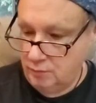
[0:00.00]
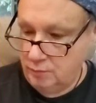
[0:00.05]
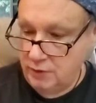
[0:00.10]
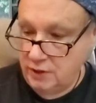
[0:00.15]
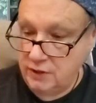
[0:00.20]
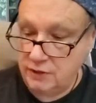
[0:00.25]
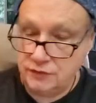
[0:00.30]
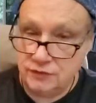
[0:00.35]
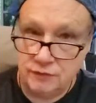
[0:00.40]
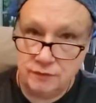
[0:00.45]

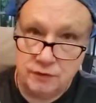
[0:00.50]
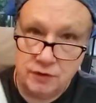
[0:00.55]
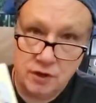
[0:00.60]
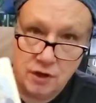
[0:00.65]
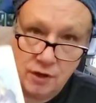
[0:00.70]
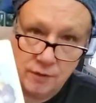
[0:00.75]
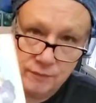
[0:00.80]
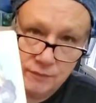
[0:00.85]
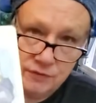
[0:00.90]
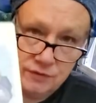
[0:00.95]
Page of
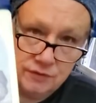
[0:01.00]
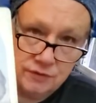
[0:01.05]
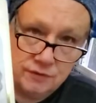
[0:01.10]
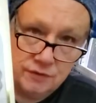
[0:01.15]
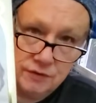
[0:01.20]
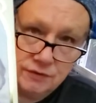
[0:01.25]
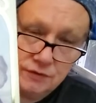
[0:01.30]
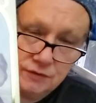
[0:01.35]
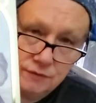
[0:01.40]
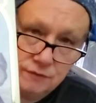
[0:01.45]
Cups.
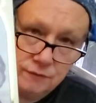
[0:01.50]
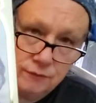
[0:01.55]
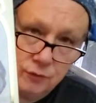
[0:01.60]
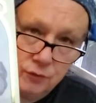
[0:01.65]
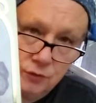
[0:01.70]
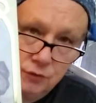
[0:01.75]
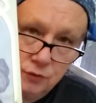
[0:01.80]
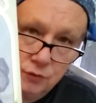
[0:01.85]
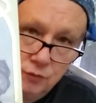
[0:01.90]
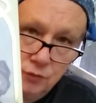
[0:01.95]
This is
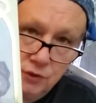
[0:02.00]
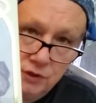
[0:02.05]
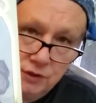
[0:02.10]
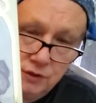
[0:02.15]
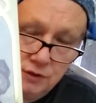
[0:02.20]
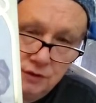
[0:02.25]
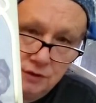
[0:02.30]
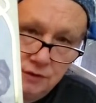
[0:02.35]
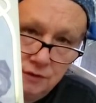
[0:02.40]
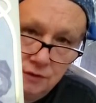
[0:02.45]
for the
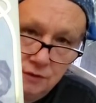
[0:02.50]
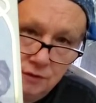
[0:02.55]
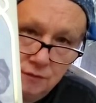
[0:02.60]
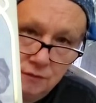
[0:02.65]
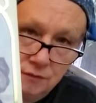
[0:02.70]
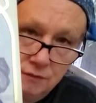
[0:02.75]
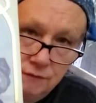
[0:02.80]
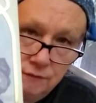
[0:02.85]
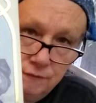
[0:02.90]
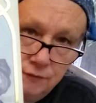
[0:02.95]
weekend of
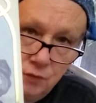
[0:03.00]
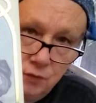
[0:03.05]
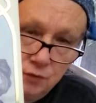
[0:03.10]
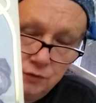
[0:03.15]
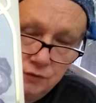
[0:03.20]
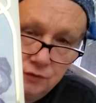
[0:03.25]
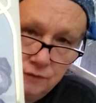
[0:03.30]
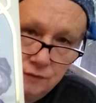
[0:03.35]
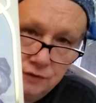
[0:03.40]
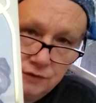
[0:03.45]
the
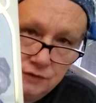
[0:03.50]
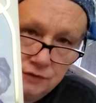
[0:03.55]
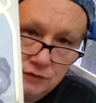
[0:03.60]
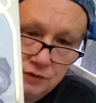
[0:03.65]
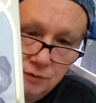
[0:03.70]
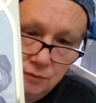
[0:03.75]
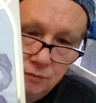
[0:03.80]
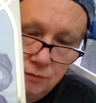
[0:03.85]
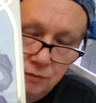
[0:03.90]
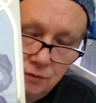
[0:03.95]
4th of
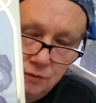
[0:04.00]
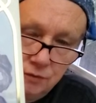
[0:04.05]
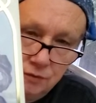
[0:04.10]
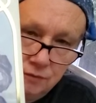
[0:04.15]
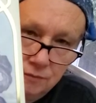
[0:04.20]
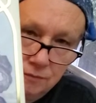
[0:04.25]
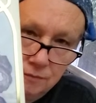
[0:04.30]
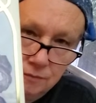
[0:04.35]
December,